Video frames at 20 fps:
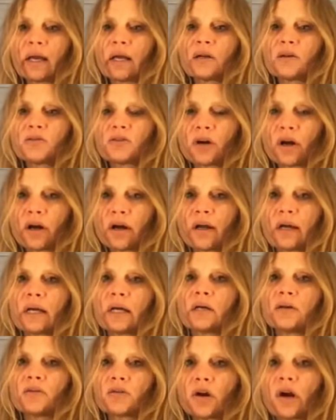
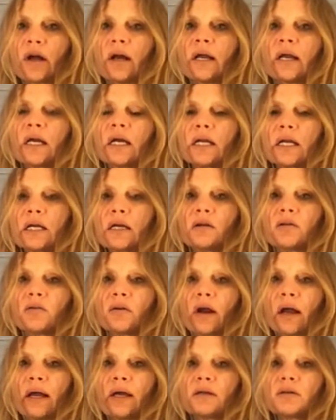in,
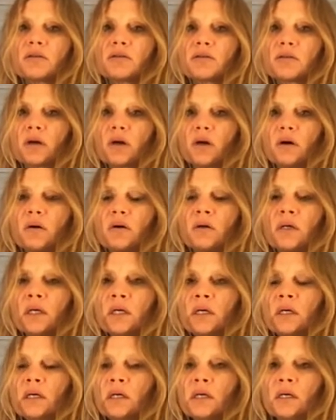right? So
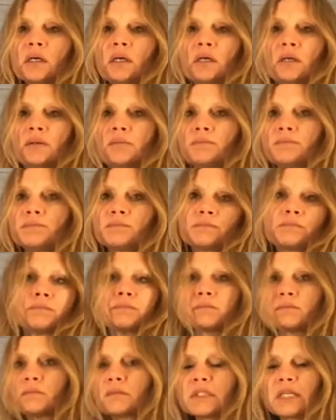
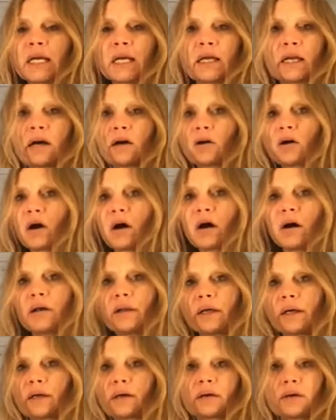take an
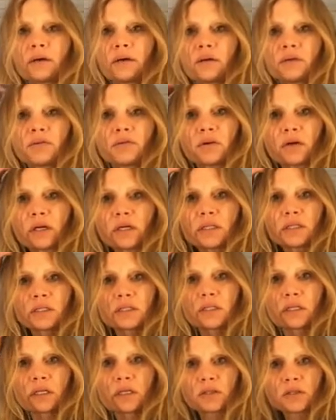alcoholic, for
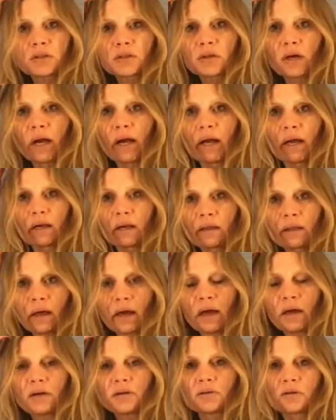instance, right?
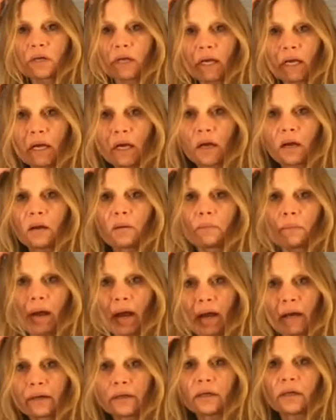That drinking
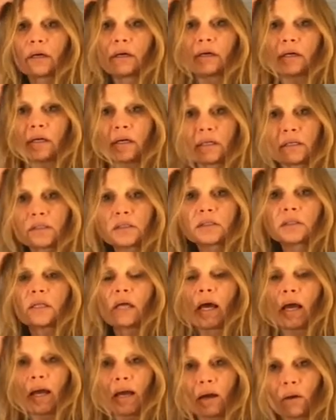pattern is
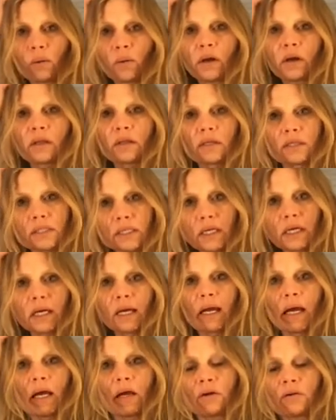like one of the
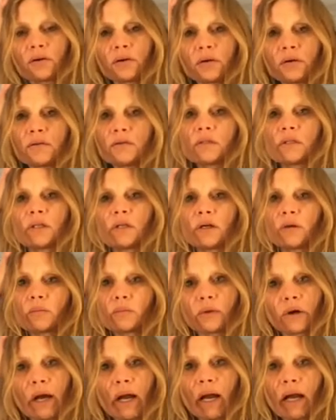DNA grooves in their
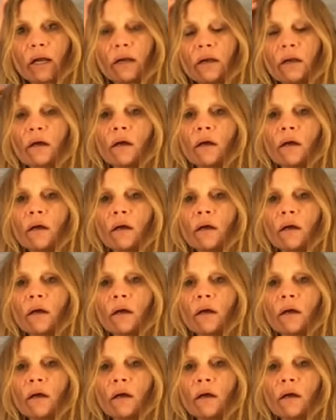brain